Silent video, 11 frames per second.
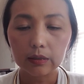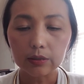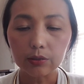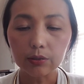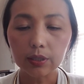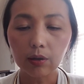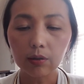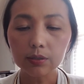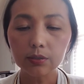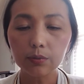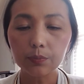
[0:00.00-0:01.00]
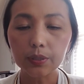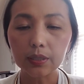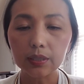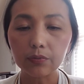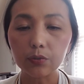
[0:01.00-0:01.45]
You can also
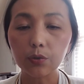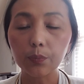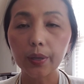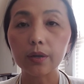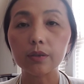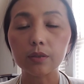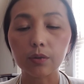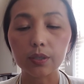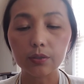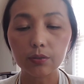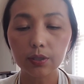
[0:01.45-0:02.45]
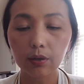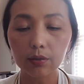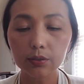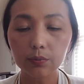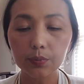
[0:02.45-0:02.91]
be, if you're paranoid, you can
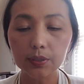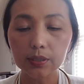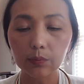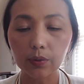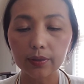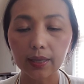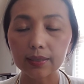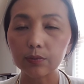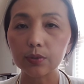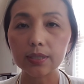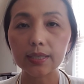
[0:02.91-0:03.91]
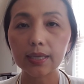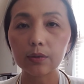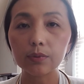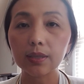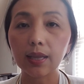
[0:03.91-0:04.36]
also be someone that really
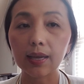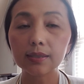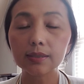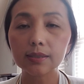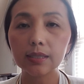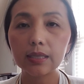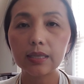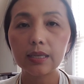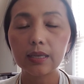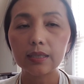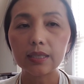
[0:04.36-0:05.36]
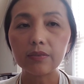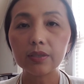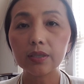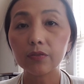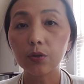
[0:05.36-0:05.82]
can't relax,
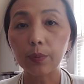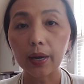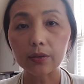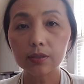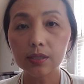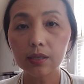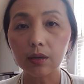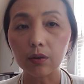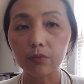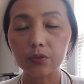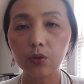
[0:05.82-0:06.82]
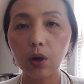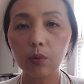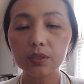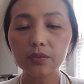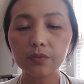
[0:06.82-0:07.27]
even if you're by yourself. You
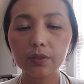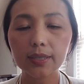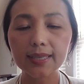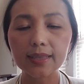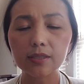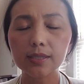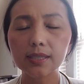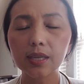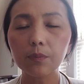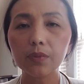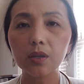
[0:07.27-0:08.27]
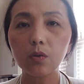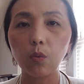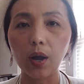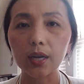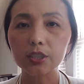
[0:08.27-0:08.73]
always feel like there's something
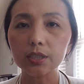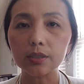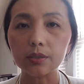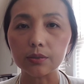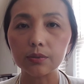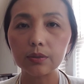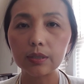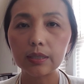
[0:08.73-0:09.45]
watching you,